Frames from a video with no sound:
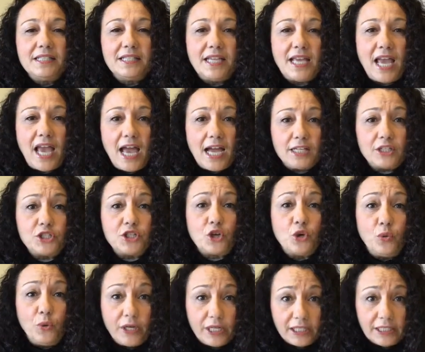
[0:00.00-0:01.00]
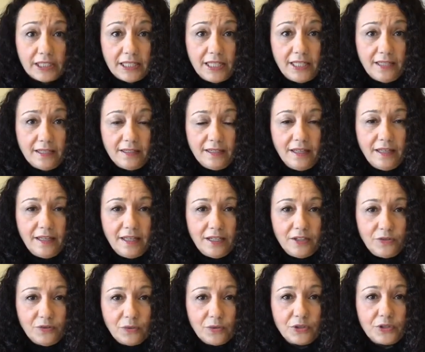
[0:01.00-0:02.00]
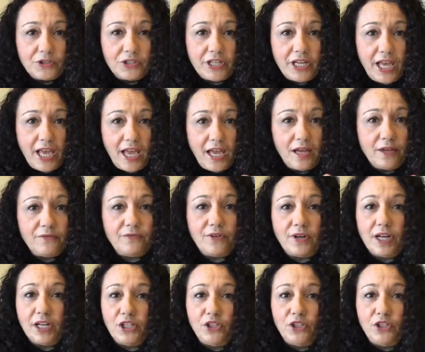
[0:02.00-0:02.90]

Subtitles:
to act quickly in order to have